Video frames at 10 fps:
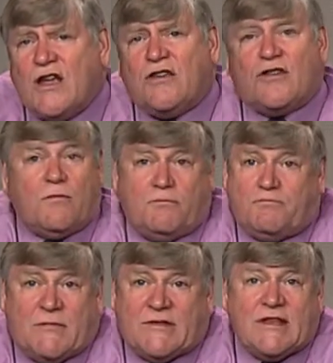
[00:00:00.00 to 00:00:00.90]
So
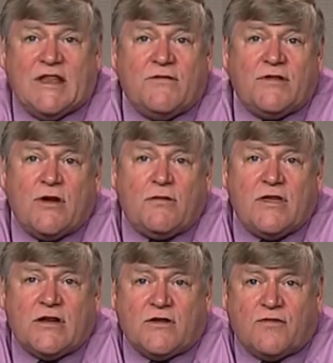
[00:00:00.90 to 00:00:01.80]
didn't even know
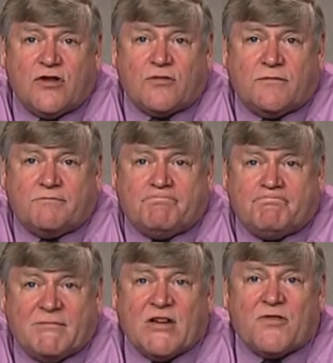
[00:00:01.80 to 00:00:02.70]
the individual,
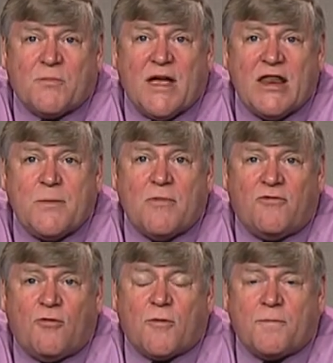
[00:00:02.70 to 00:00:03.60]
never met him
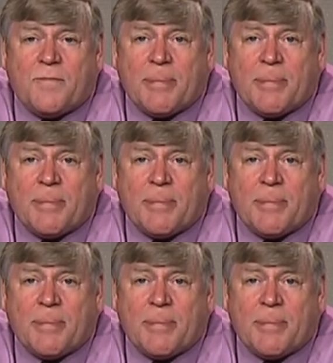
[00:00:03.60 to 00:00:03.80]
before.